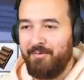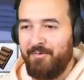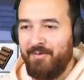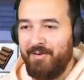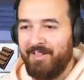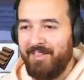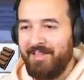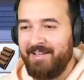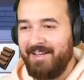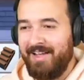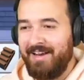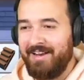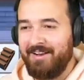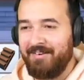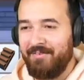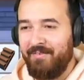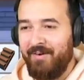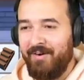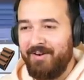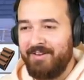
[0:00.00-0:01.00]
are really kind of
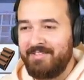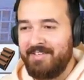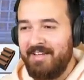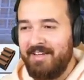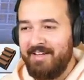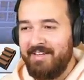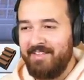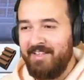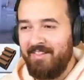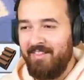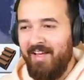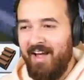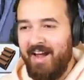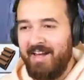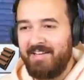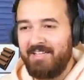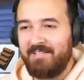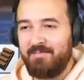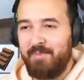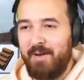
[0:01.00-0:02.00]
gross. The
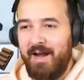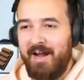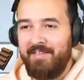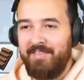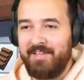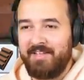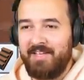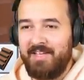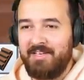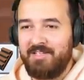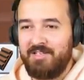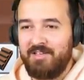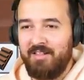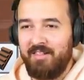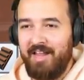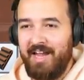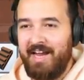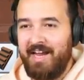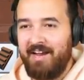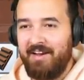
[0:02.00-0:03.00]
lighting's bad. The kitchen
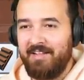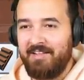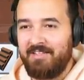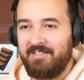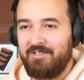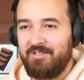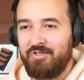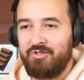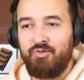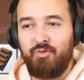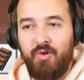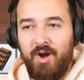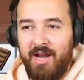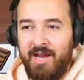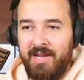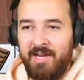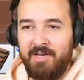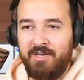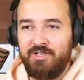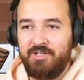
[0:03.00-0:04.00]
layout is
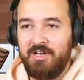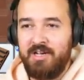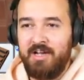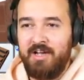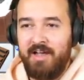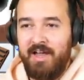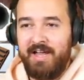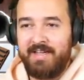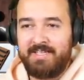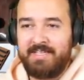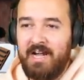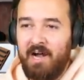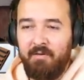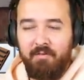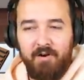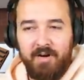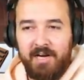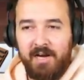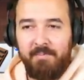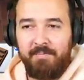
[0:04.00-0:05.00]
strange. It's
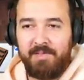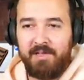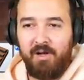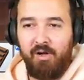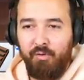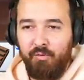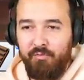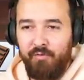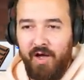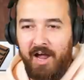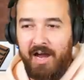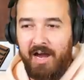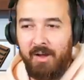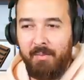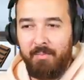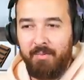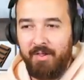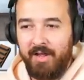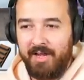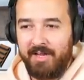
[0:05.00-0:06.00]
covering up the old
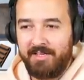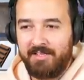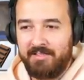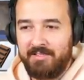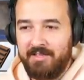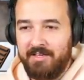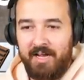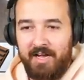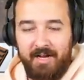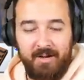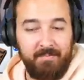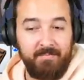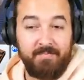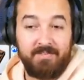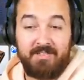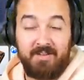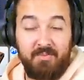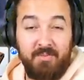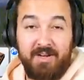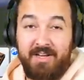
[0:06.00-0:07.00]
fireplace. Um,
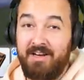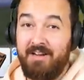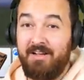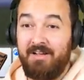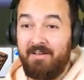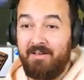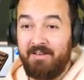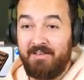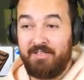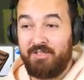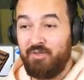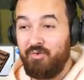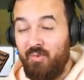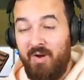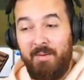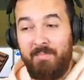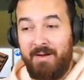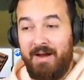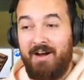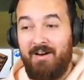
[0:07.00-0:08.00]
so we're gonna do
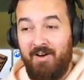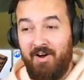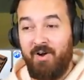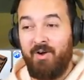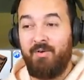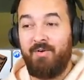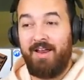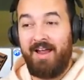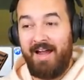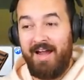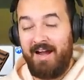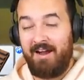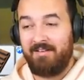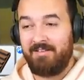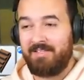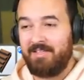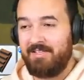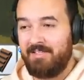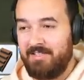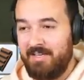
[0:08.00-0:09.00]
up our own
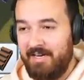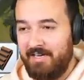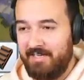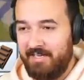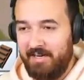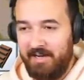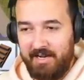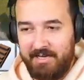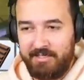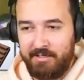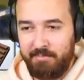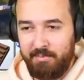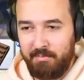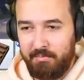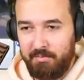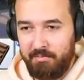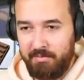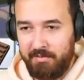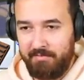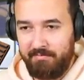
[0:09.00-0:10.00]
house is the idea. I should
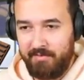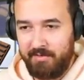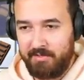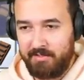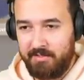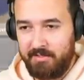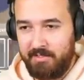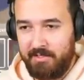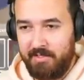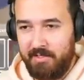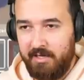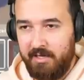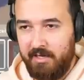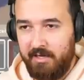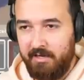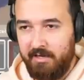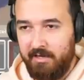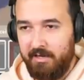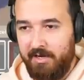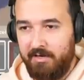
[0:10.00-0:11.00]
probably fix the
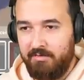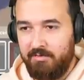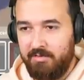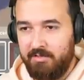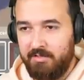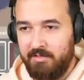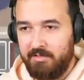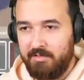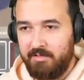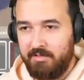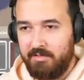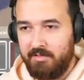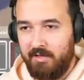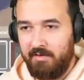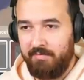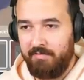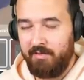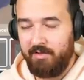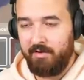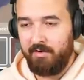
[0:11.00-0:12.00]
uh, entrances and
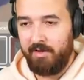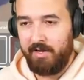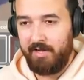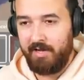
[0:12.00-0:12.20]
stuff though,